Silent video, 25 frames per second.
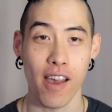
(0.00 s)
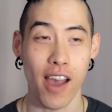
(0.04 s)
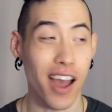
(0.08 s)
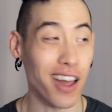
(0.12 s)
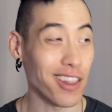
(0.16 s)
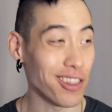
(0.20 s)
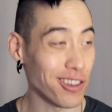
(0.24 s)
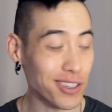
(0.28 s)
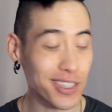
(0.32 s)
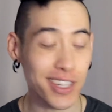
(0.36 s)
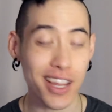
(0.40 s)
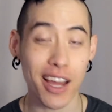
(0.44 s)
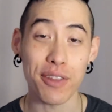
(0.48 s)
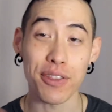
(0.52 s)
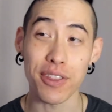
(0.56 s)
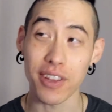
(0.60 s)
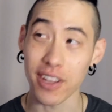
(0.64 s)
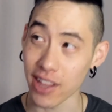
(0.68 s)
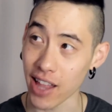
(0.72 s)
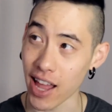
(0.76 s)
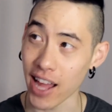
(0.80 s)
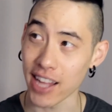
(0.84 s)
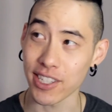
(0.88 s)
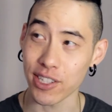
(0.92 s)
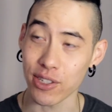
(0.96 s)
I looked out the
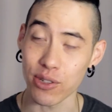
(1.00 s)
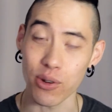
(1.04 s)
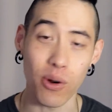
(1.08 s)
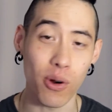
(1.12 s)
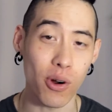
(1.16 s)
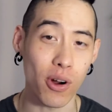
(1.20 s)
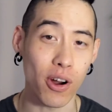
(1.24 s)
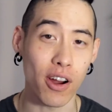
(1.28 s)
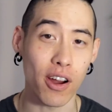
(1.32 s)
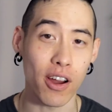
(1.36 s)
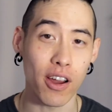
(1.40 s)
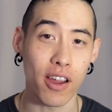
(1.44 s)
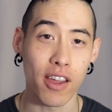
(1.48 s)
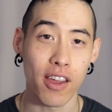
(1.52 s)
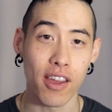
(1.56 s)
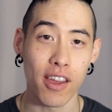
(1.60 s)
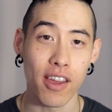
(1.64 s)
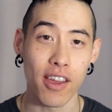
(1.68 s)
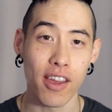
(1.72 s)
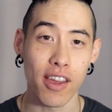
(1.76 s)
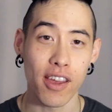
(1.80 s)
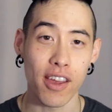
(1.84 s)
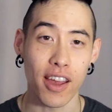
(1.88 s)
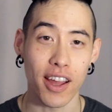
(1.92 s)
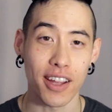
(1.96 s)
glass door
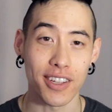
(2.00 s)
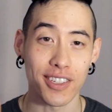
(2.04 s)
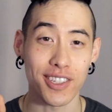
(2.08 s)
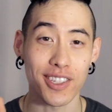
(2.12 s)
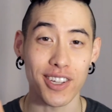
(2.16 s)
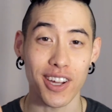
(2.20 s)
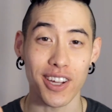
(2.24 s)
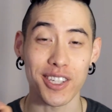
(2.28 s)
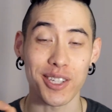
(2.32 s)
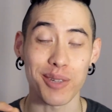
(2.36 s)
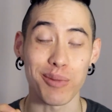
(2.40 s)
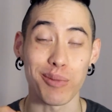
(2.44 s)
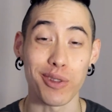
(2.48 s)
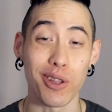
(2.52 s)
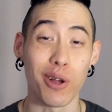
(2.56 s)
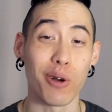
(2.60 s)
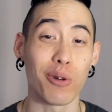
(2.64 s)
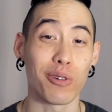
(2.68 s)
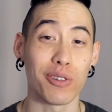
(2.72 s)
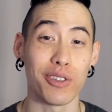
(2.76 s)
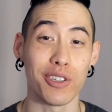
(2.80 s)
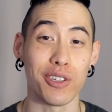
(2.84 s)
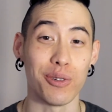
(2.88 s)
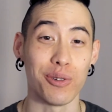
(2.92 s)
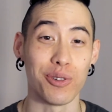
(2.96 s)
and saw some
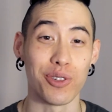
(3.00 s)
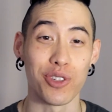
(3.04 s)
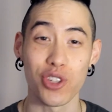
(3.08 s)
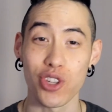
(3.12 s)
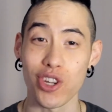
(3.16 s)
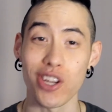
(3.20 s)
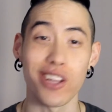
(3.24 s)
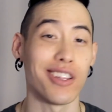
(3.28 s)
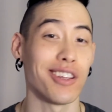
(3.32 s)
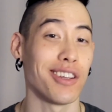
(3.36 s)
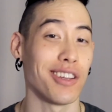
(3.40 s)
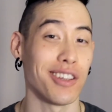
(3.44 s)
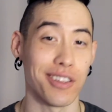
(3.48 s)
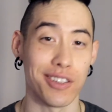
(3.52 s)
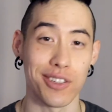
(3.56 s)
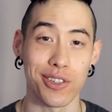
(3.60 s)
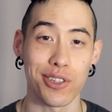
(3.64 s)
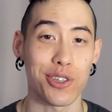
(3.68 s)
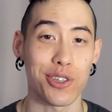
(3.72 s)
local dudes chilling in the